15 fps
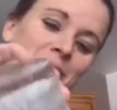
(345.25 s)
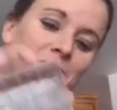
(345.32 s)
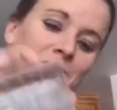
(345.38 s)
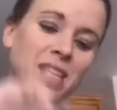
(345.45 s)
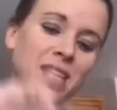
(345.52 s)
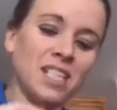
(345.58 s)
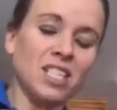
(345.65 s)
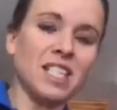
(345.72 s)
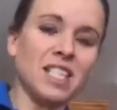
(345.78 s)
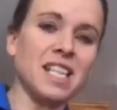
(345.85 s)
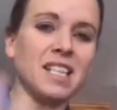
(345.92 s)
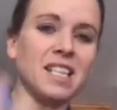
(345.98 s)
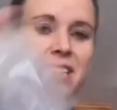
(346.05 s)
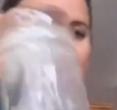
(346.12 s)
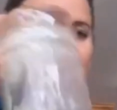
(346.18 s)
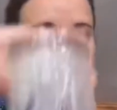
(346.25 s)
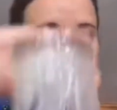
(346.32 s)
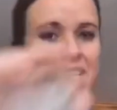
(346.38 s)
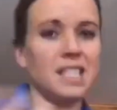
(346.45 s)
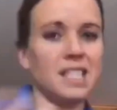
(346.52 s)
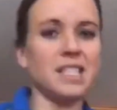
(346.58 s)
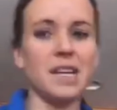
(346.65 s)
When they just like
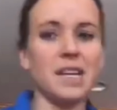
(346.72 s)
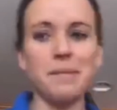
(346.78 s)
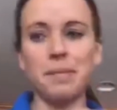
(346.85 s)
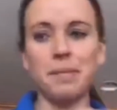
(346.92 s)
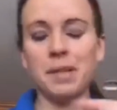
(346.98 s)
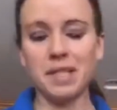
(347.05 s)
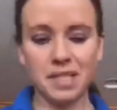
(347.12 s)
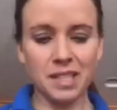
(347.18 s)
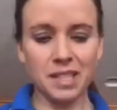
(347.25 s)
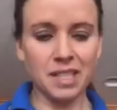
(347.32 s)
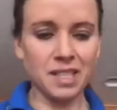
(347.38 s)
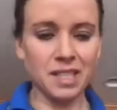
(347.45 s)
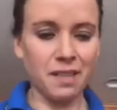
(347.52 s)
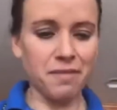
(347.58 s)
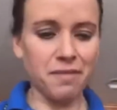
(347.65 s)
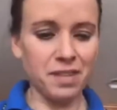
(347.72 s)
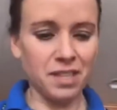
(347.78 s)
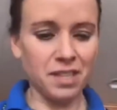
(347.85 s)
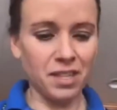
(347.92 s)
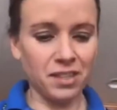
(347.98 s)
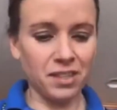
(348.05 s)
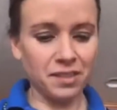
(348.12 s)
kind of dump the stuff
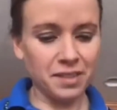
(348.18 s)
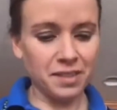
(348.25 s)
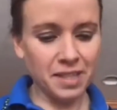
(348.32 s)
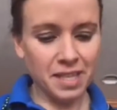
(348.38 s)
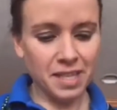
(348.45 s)
in there.